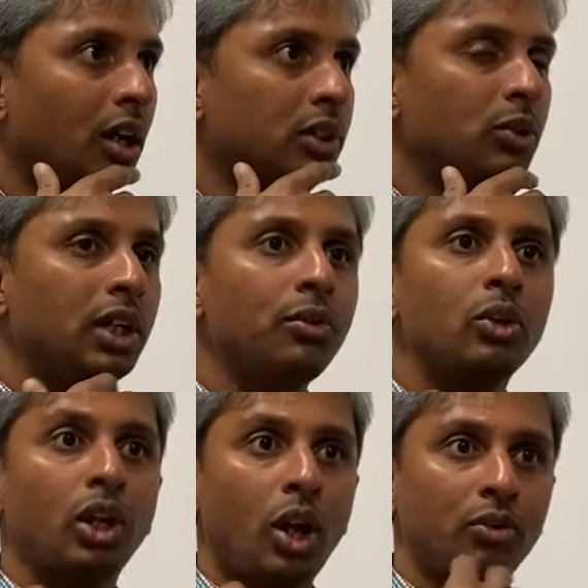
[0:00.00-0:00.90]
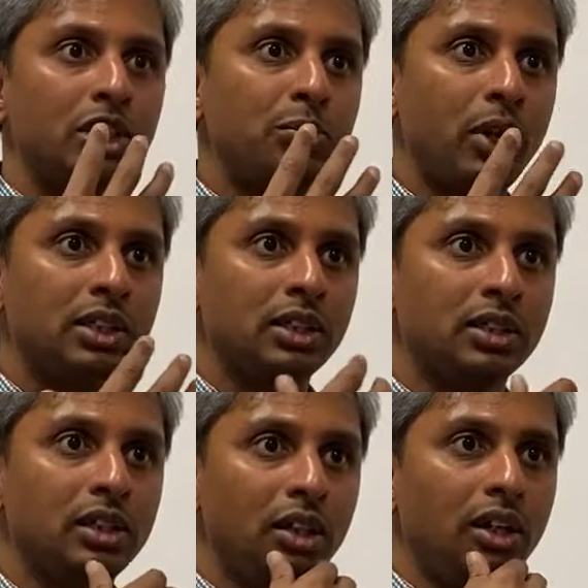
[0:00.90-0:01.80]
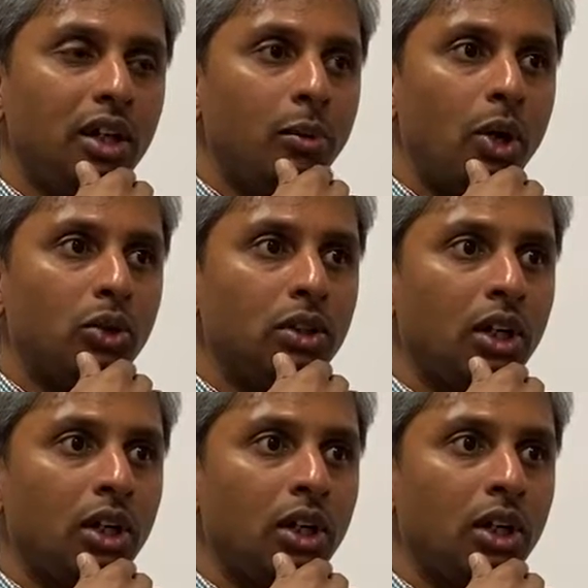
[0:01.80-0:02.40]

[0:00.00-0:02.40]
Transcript: which will give you a lot of inspiration about.